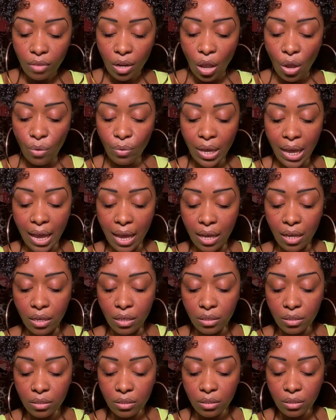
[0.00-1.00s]

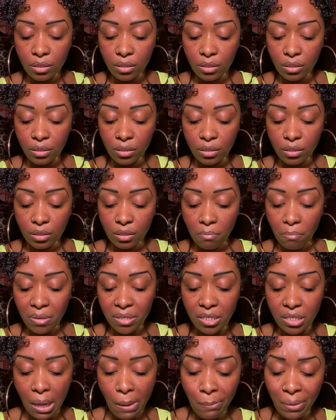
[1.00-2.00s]
Okay but
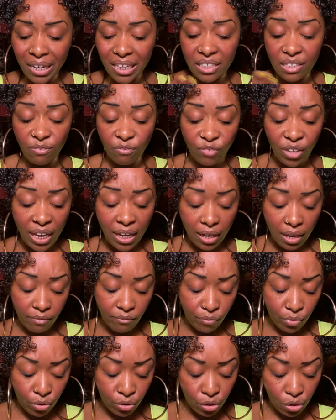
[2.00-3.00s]
somebody's fiending
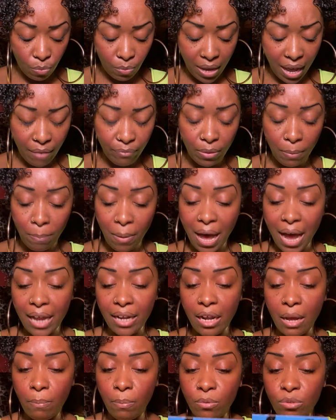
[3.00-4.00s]
for you. We have the
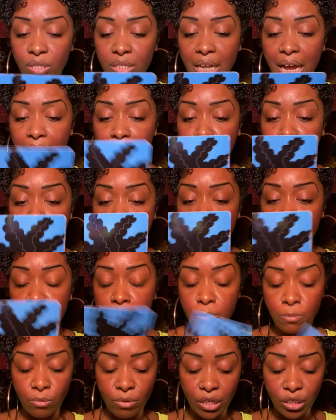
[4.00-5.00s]
pineapple, standing out,
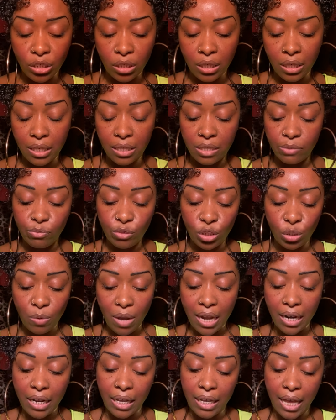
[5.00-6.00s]
inspiration, and
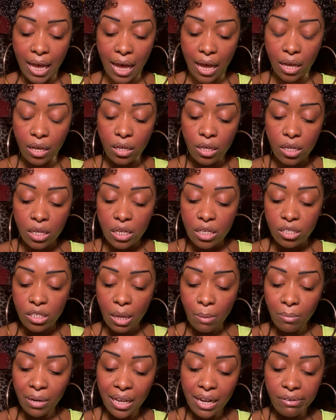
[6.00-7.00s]
individuality. Yeah,
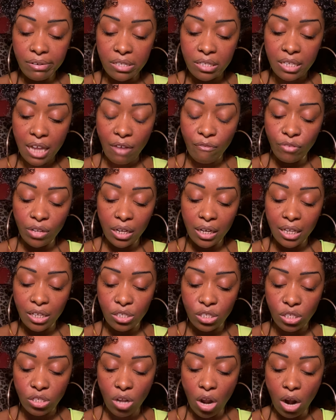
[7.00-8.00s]
somebody here is definitely a
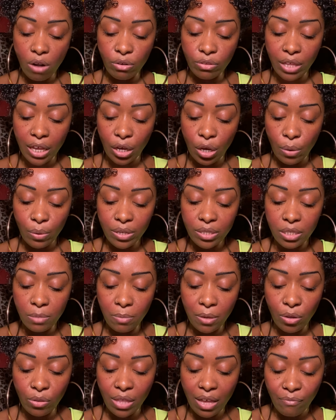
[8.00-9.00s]
star or they're going to
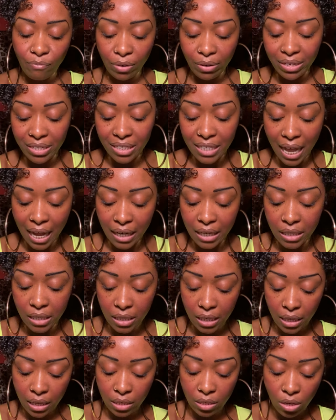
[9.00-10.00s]
be or they're very
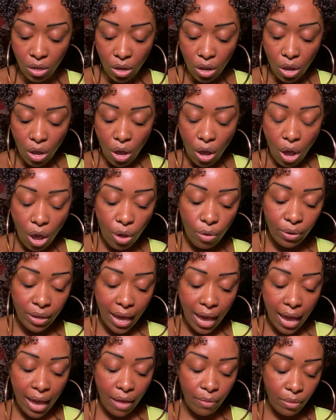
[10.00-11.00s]
talented.
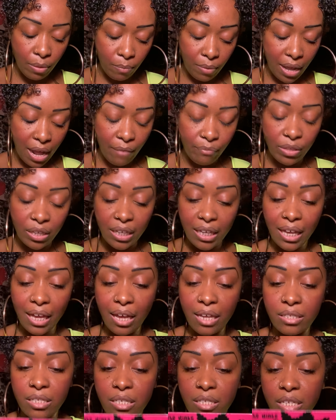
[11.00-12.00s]
Okay, and then we have the
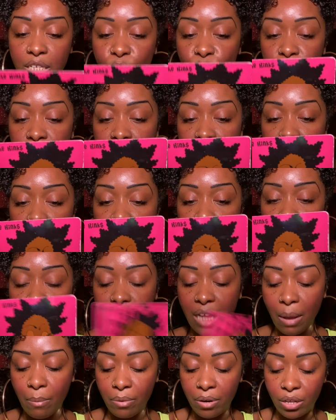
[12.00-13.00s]
kinks. It says resilience,
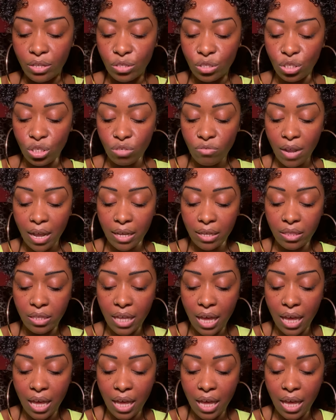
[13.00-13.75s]
stamina, and strength.